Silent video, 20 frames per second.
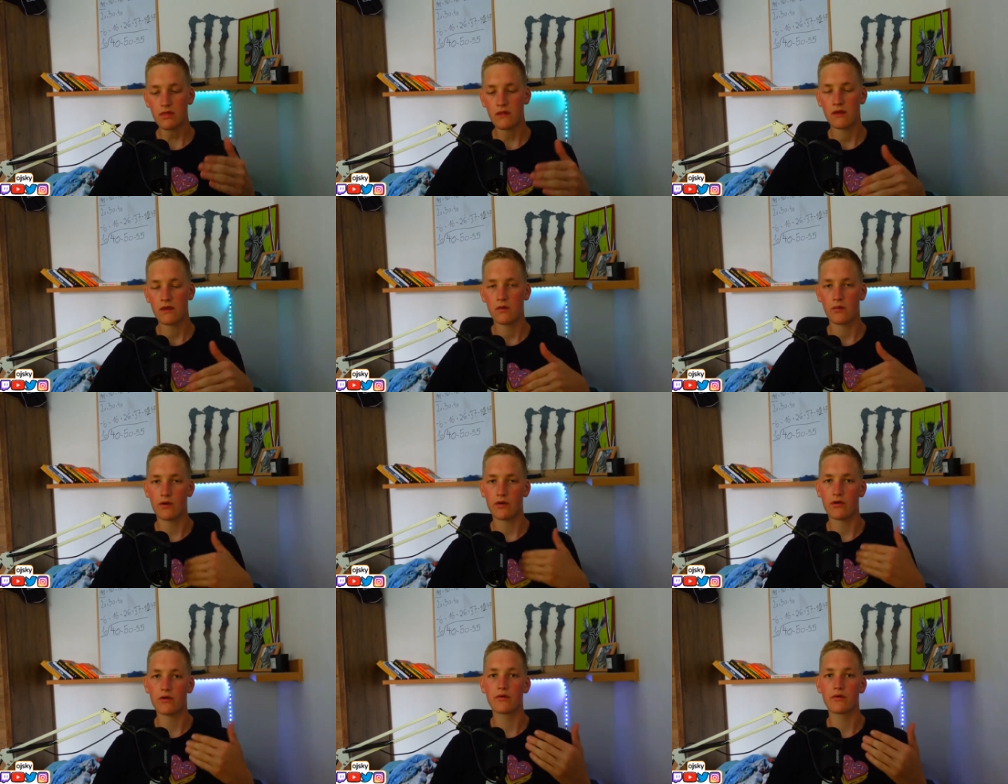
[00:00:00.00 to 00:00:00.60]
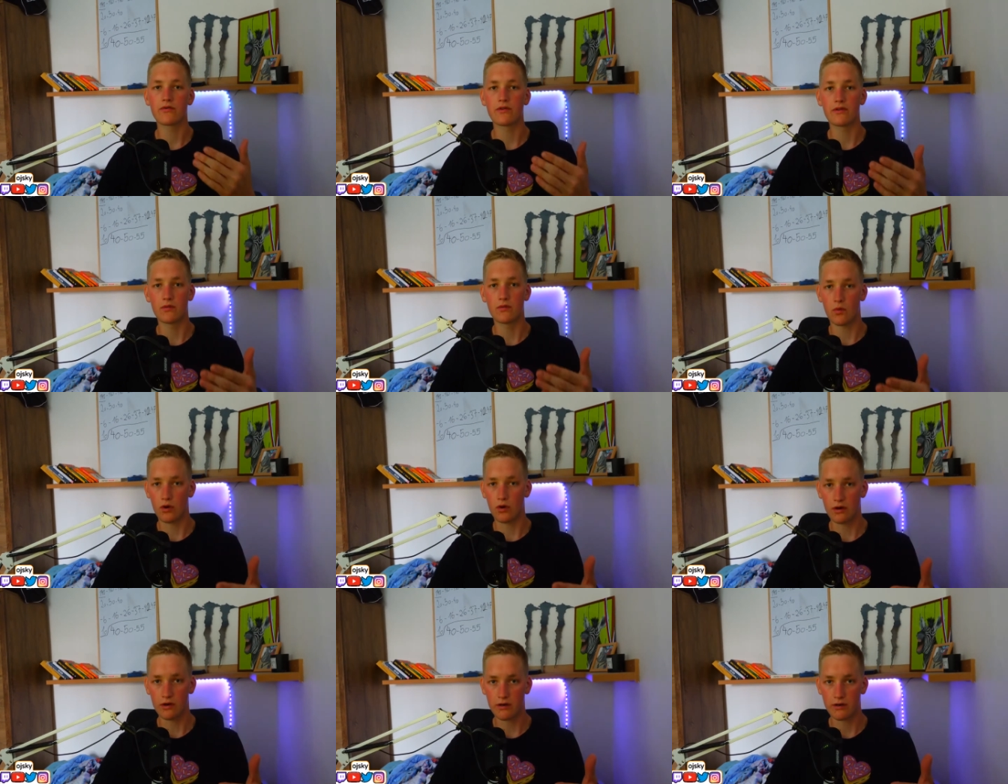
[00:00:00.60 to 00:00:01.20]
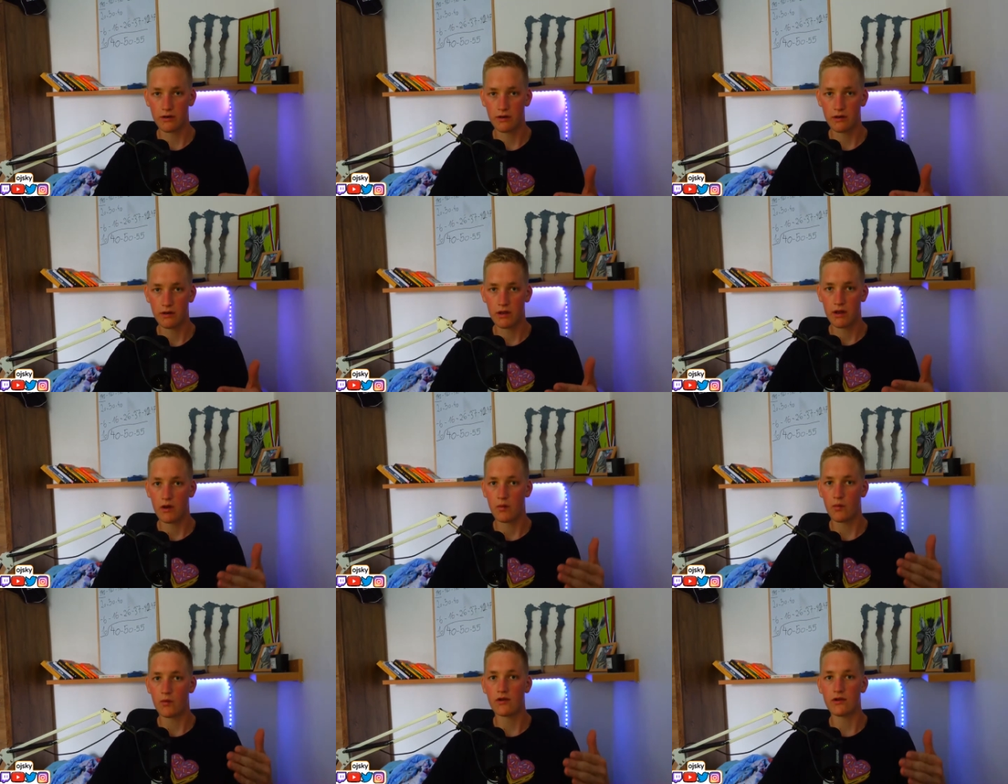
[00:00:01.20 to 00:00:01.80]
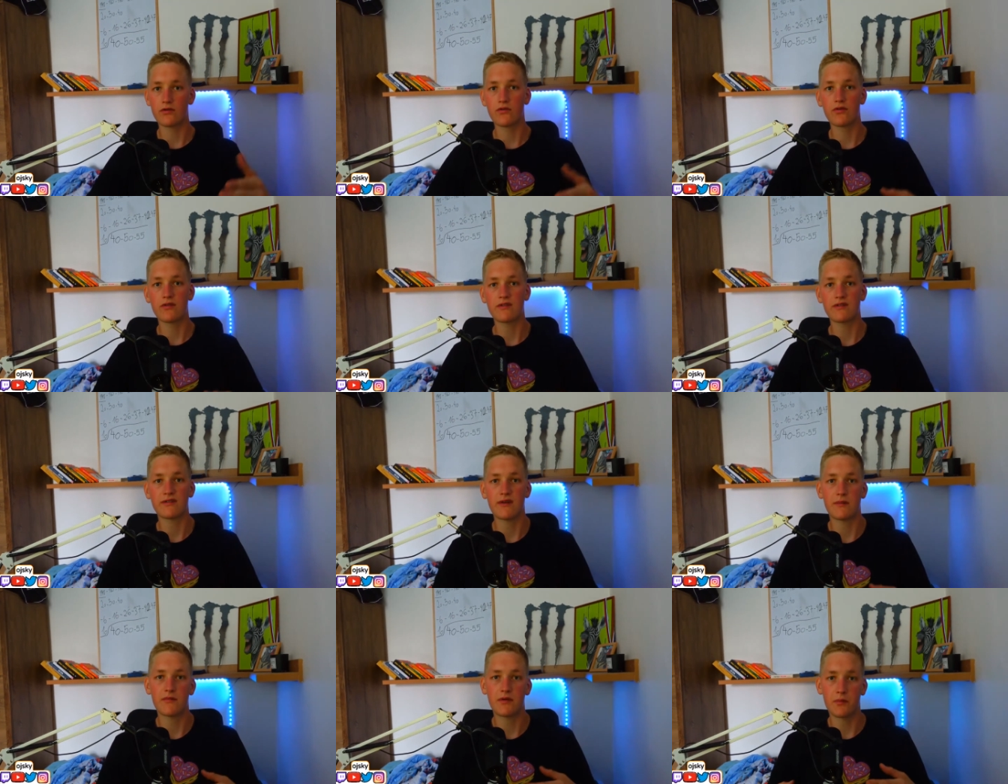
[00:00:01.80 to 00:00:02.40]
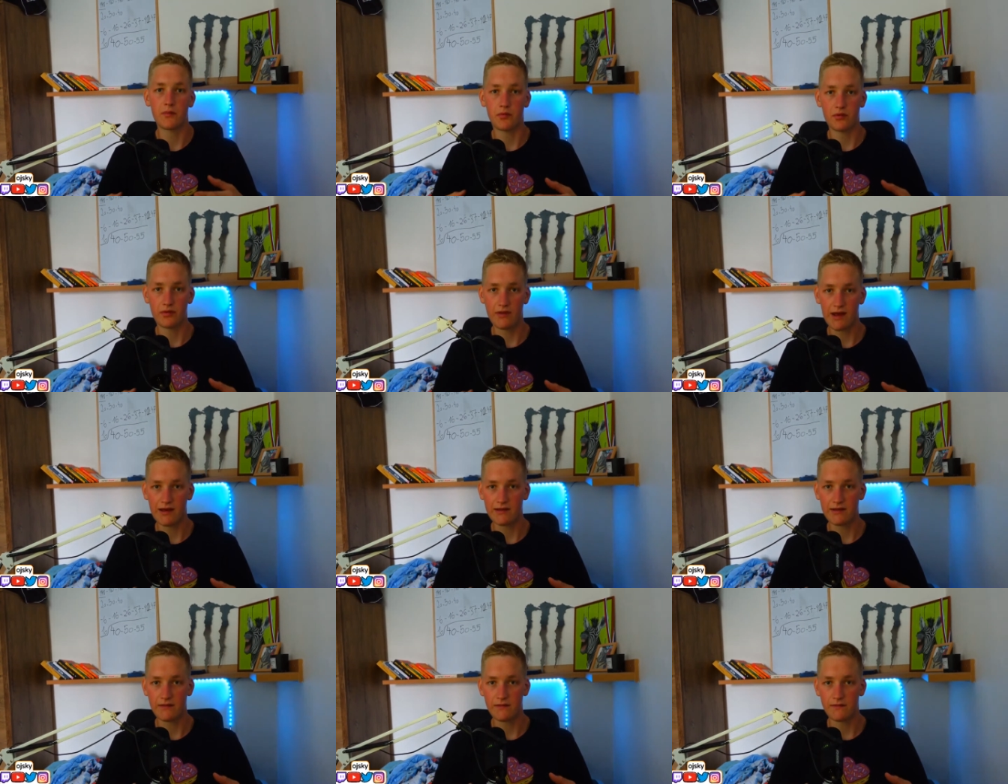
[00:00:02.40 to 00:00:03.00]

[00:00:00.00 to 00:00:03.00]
when you go to the work, when you're doing something productive.